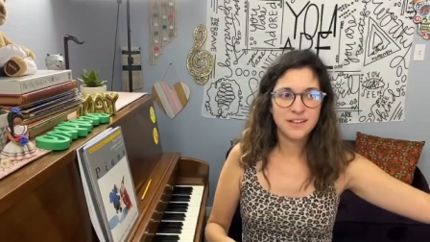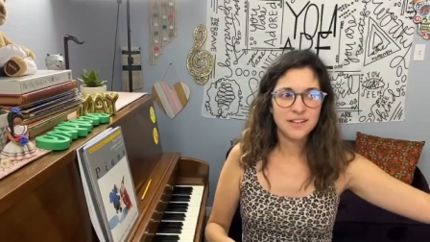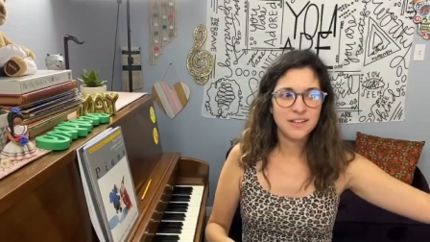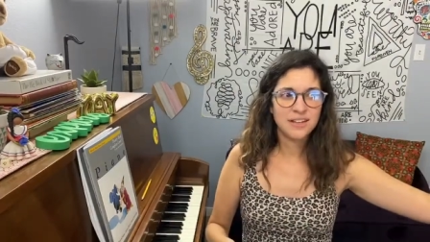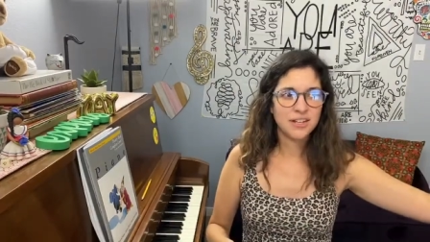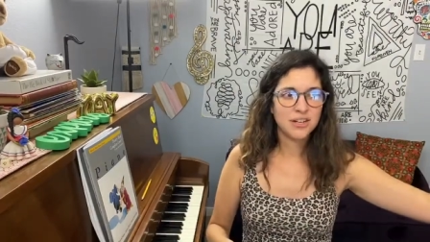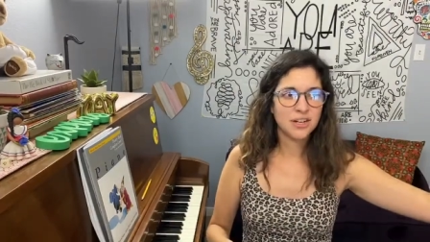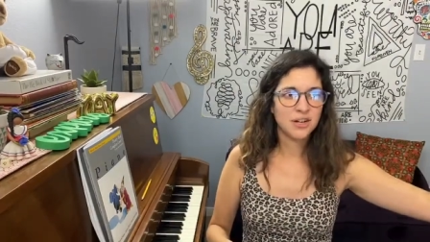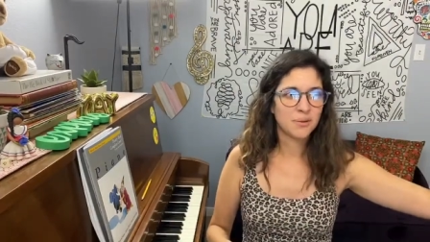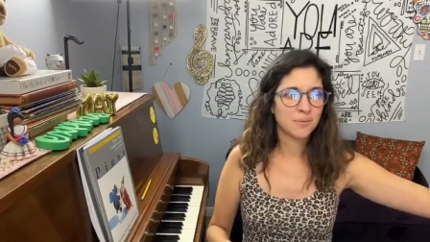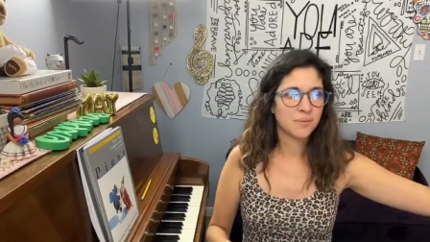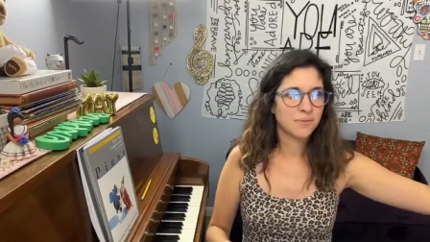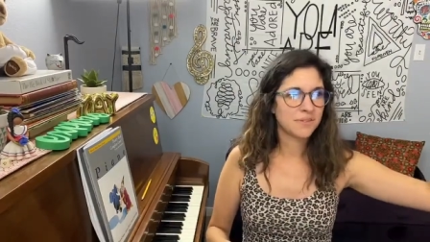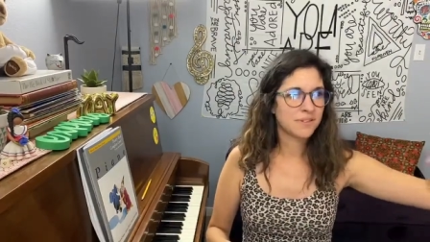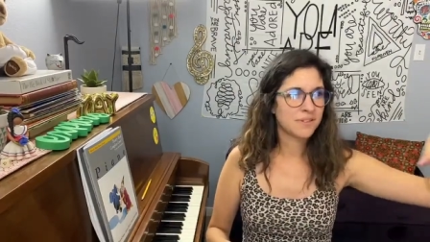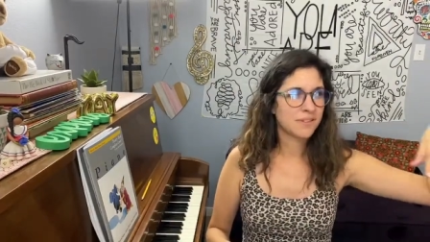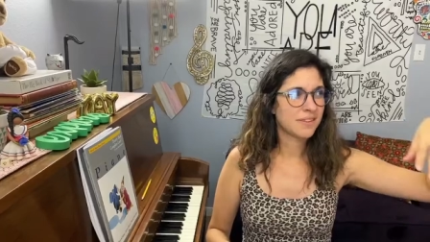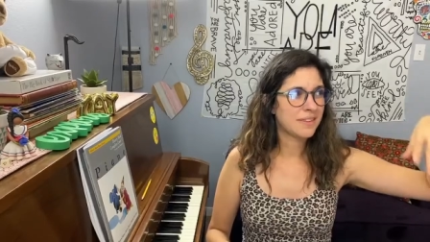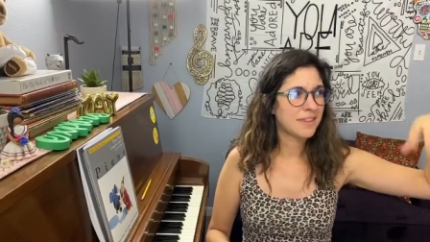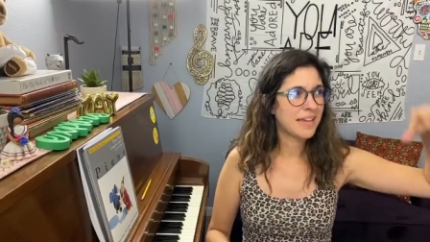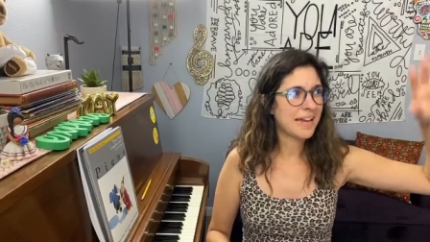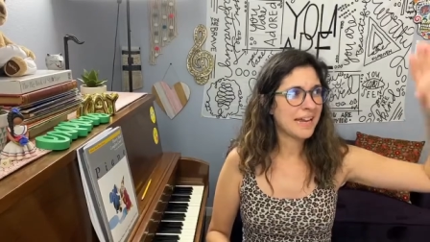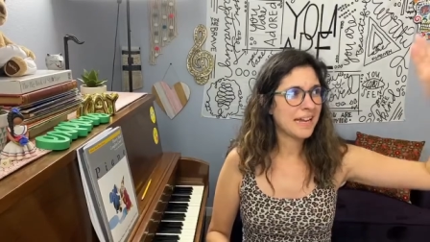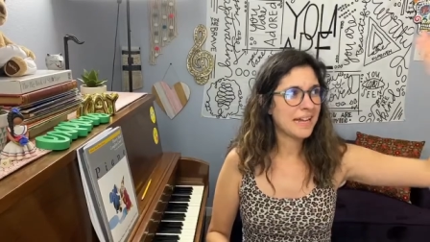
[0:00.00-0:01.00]
you know,
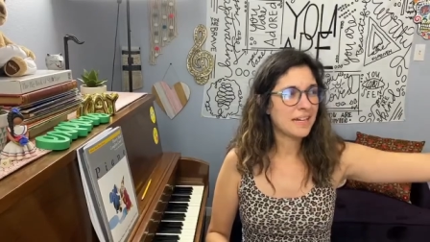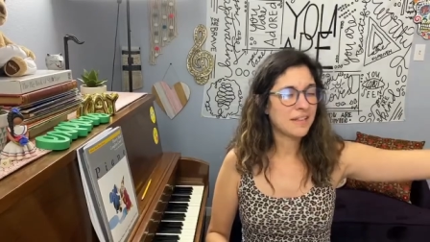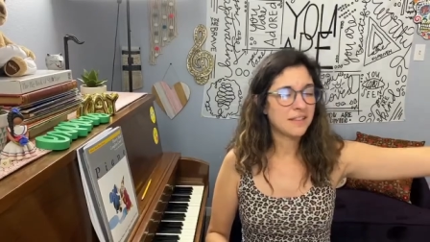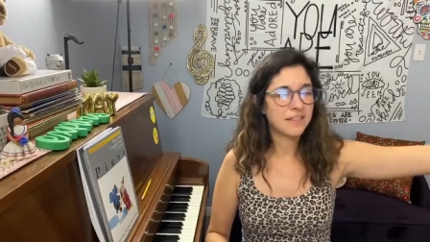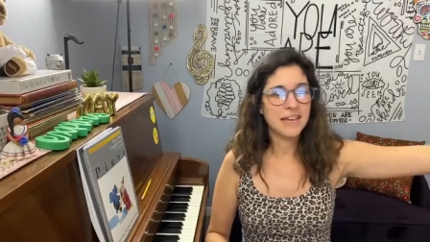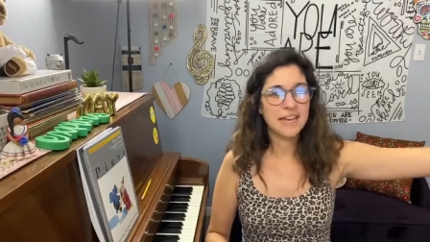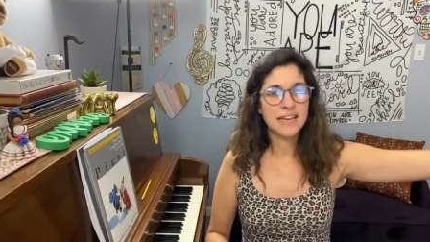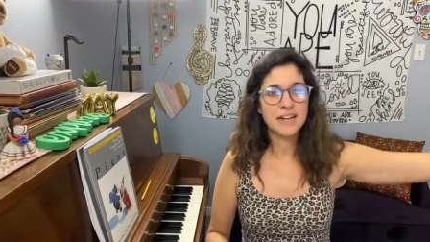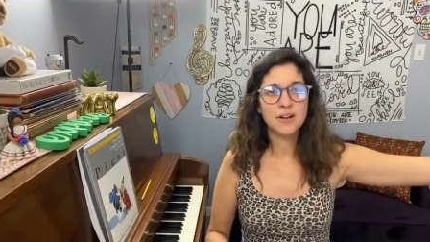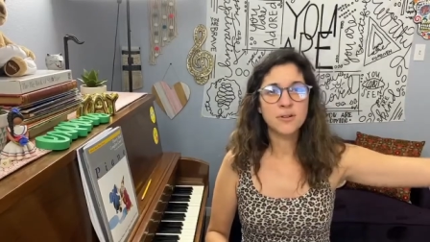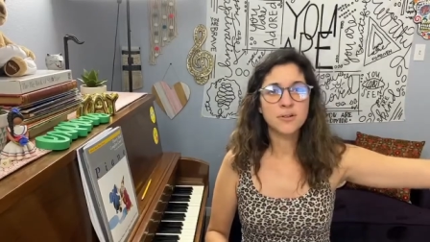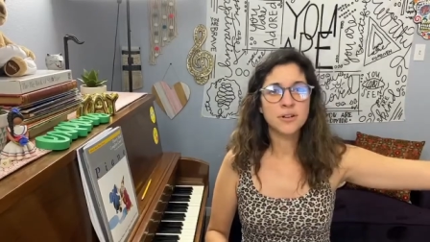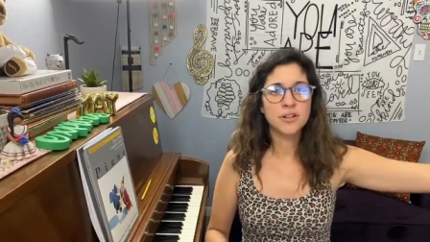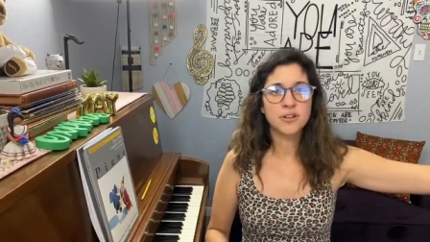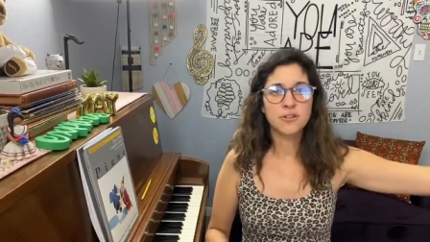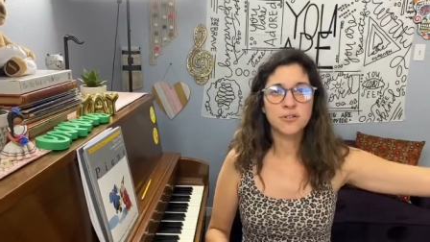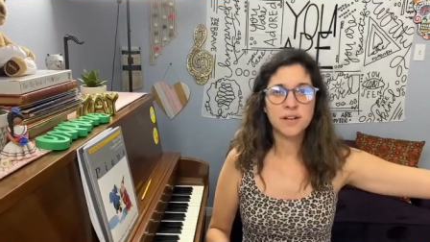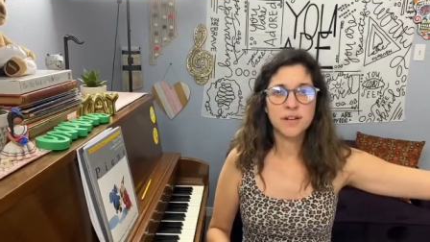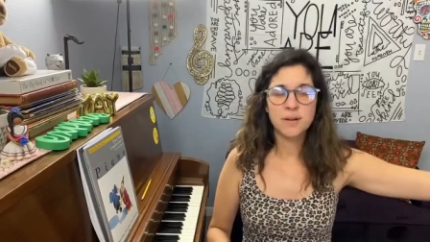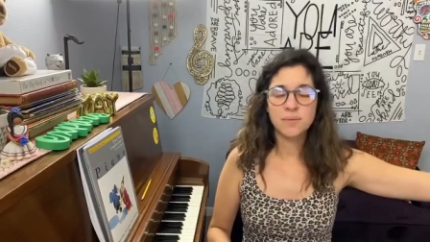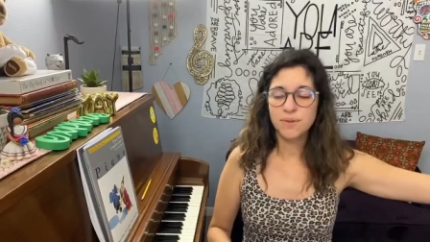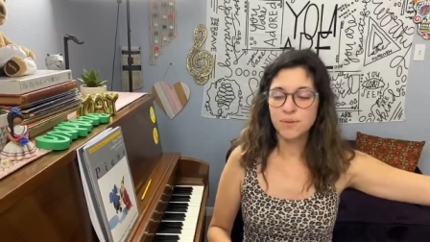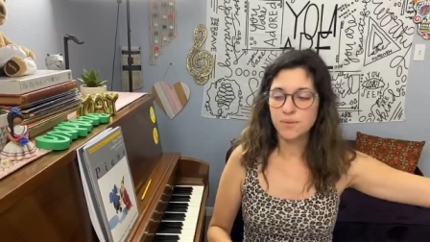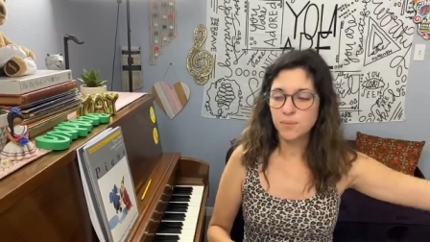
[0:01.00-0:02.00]
they don't
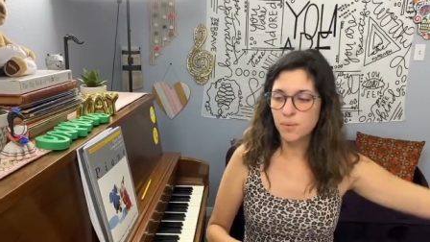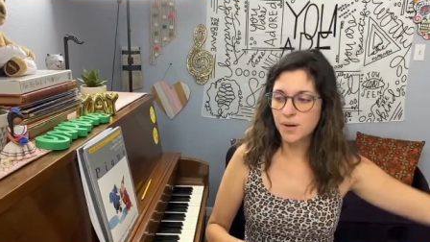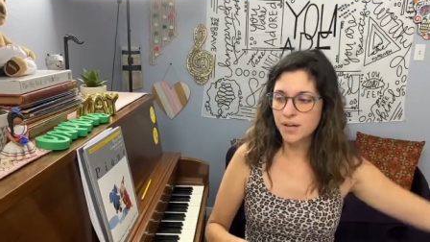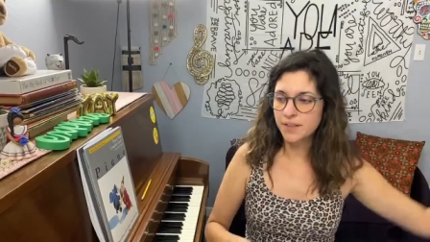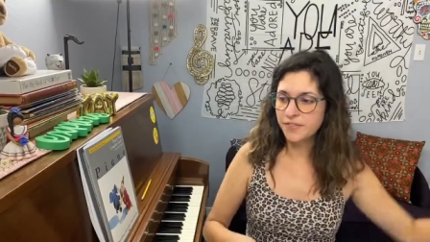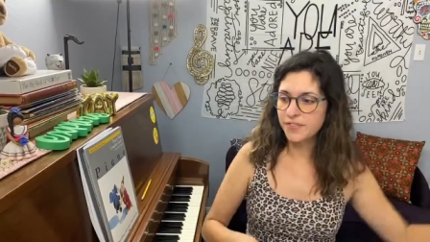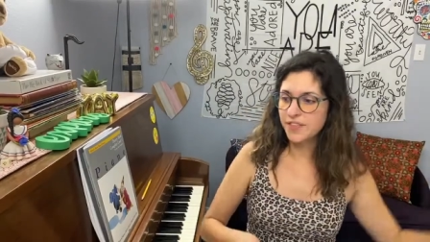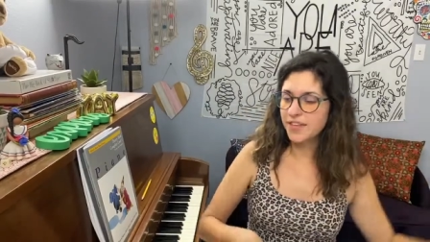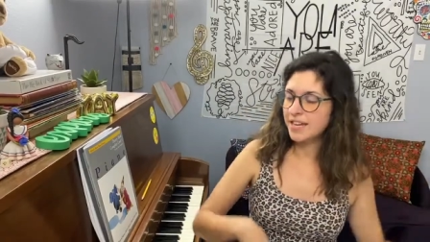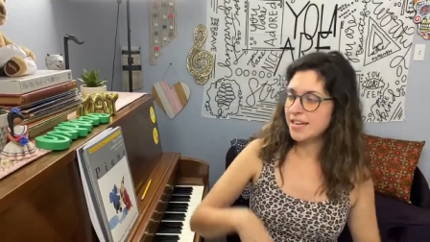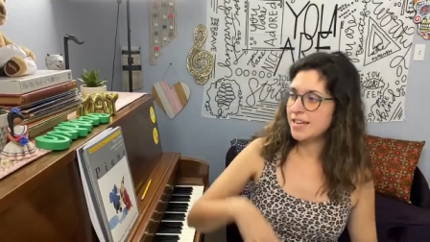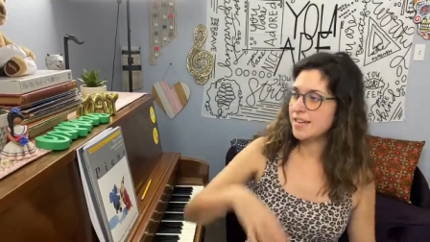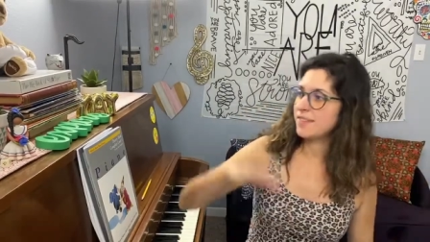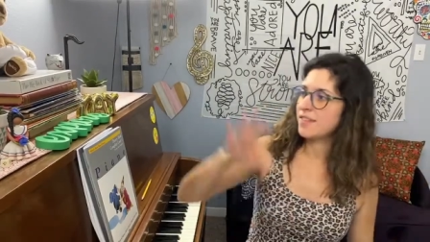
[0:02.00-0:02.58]
agree with one thing,